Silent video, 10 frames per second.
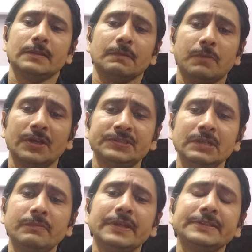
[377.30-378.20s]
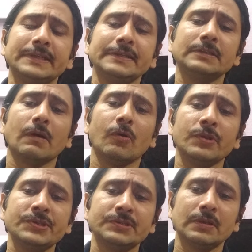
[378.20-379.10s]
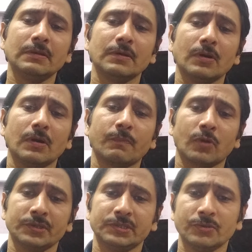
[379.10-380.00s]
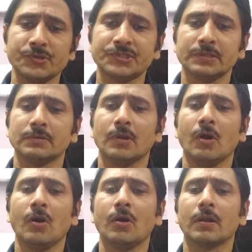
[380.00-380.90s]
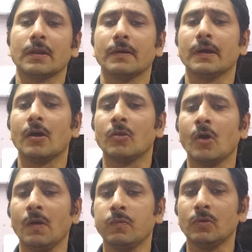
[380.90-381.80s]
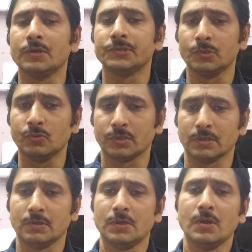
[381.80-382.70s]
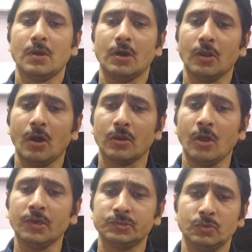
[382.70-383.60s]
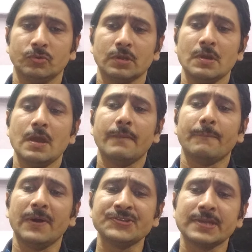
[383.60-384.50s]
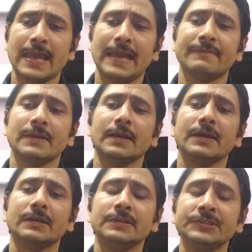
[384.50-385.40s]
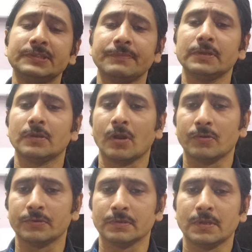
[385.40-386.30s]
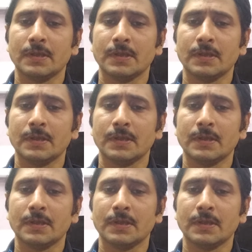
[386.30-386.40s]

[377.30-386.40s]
The person bringing the original prosecution or lawful suit, a lawsuit, must have a reasonable ground.